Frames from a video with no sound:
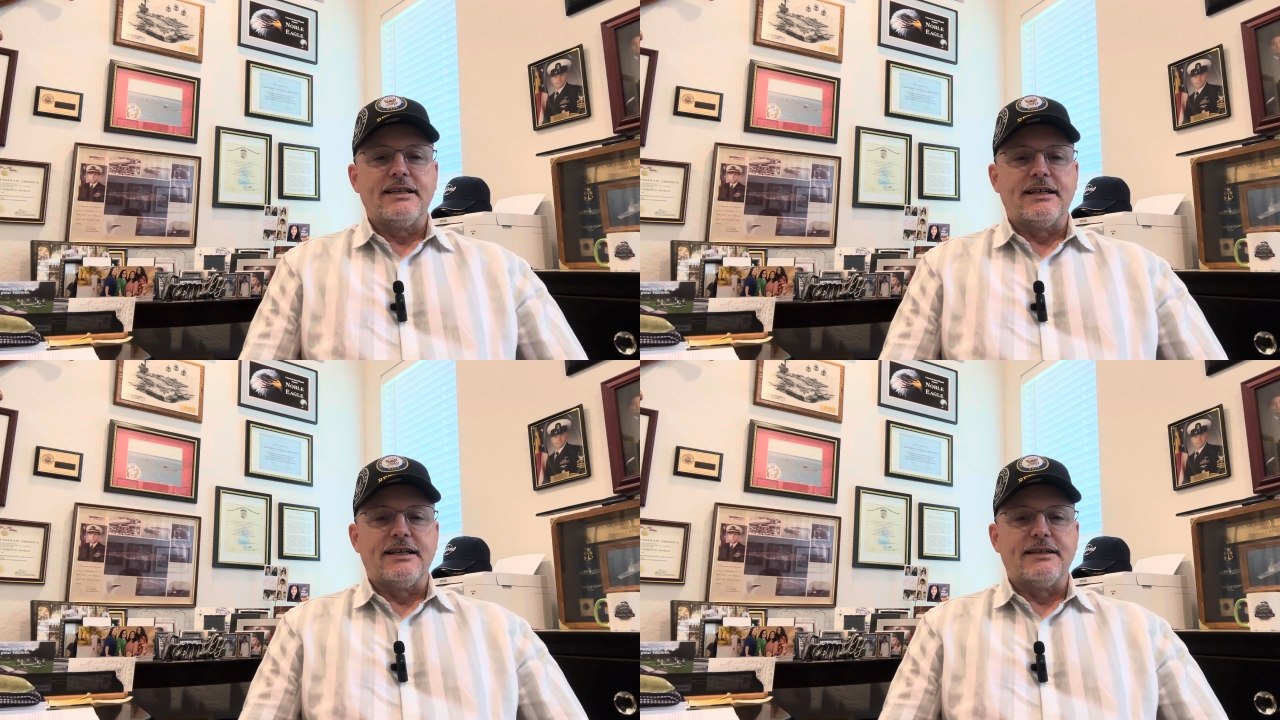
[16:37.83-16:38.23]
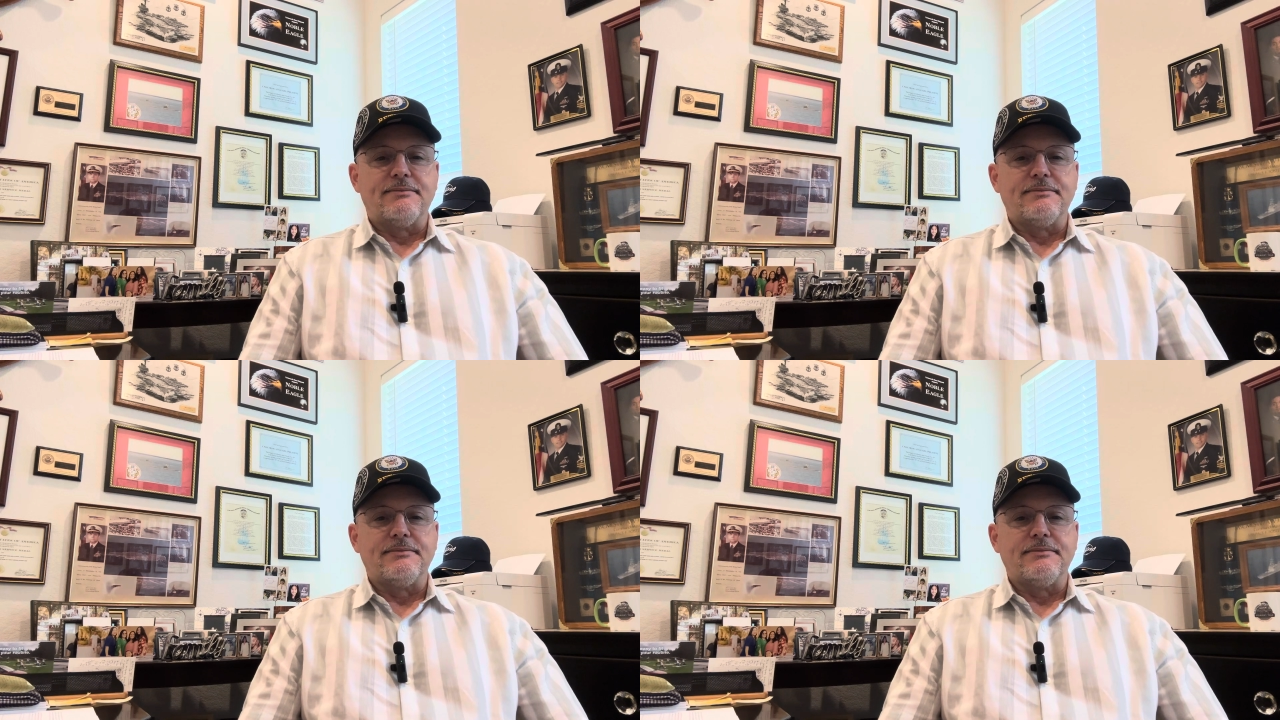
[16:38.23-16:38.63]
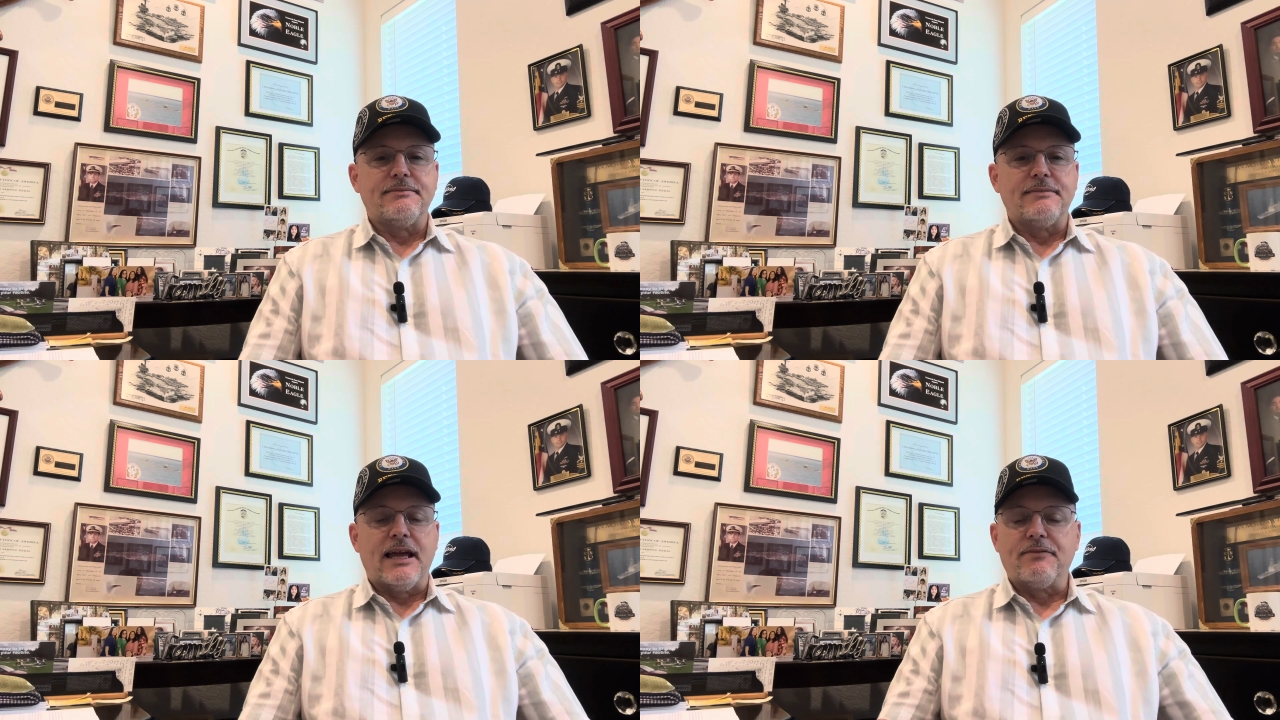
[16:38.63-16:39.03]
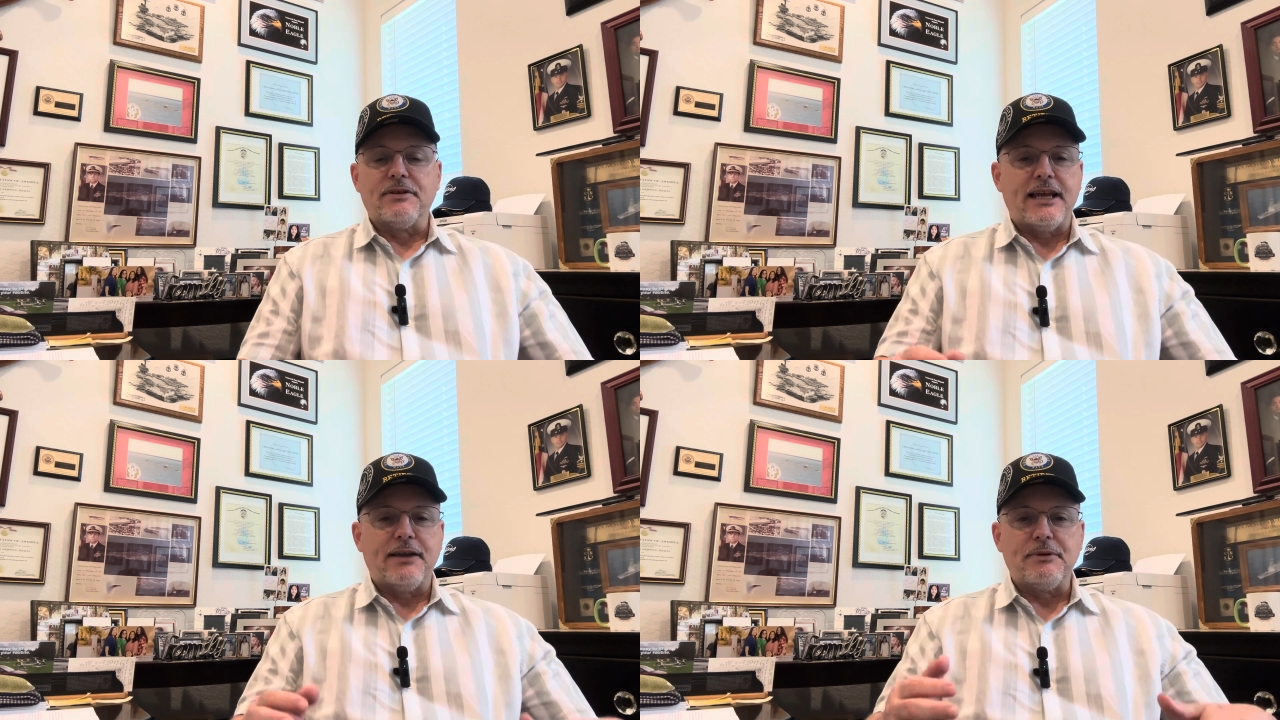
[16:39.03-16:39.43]
every
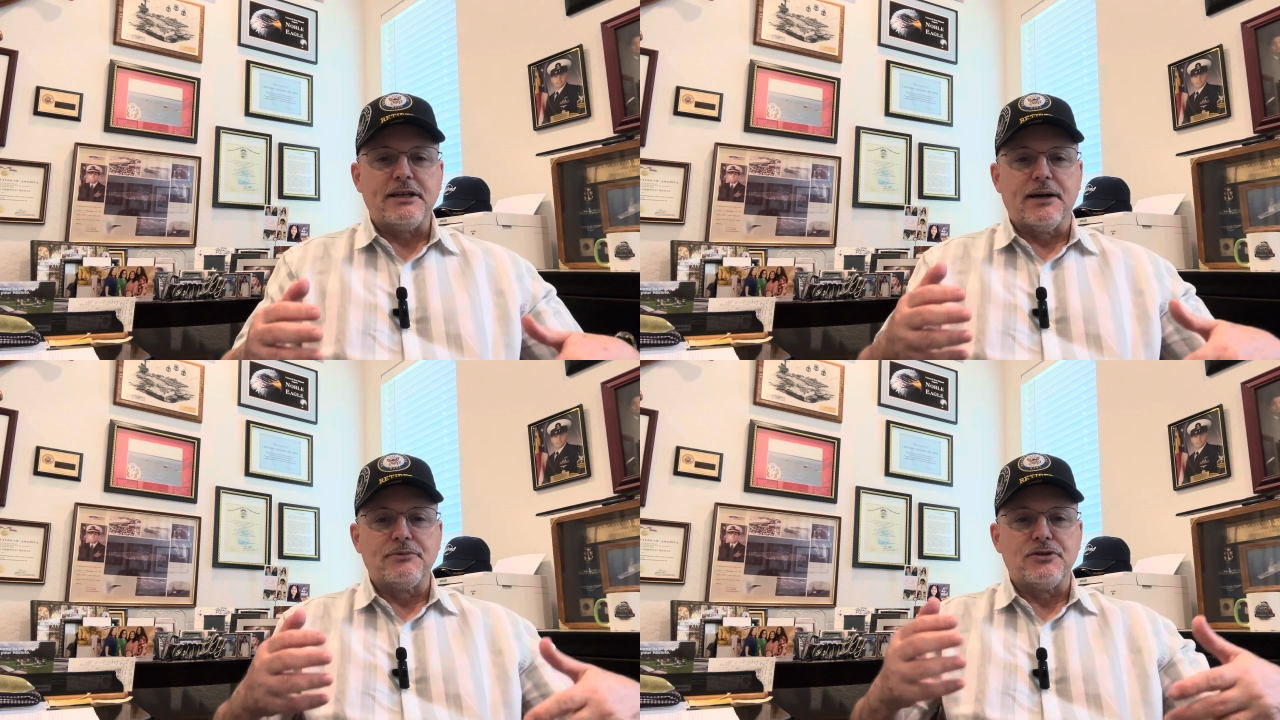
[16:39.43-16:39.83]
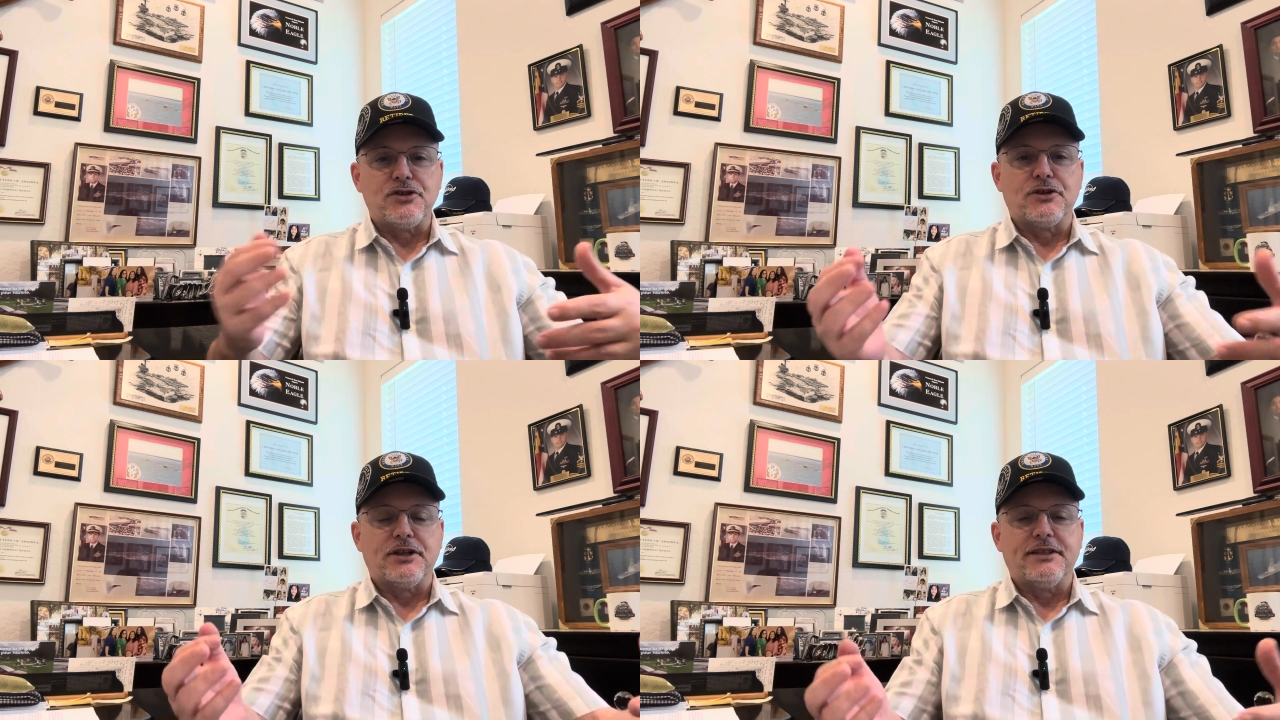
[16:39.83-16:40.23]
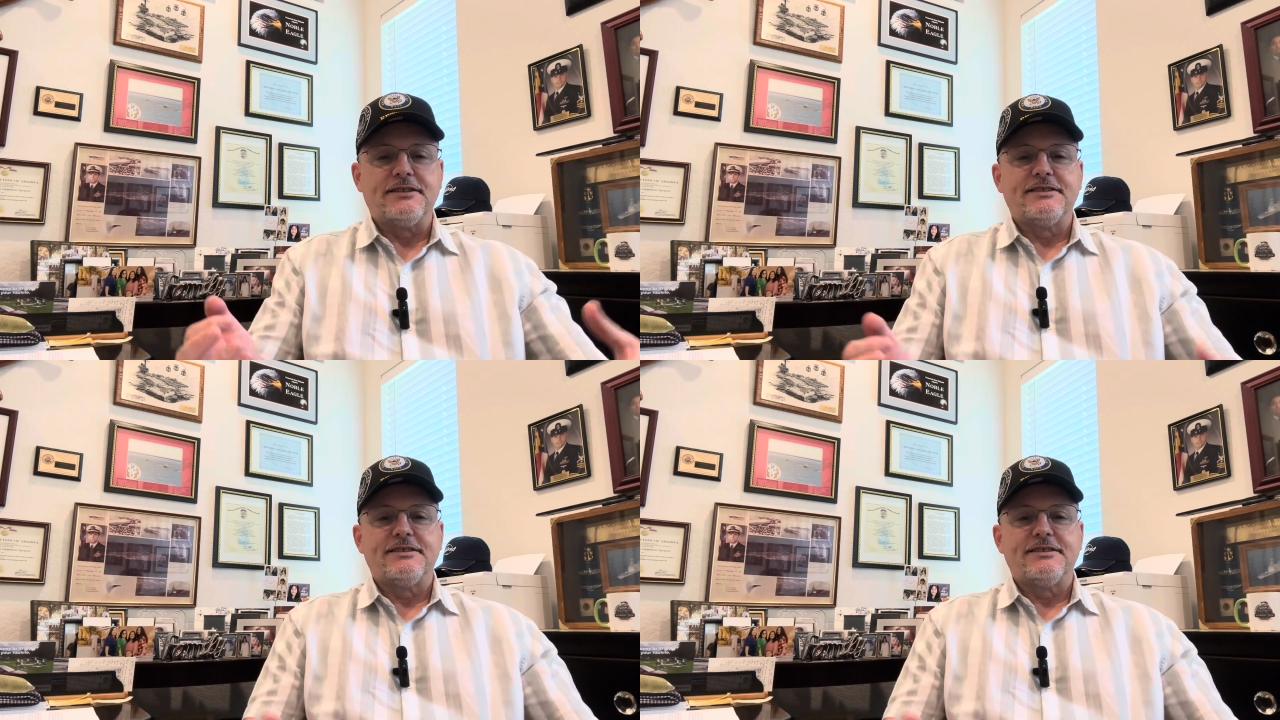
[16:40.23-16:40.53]
day becomes a journey.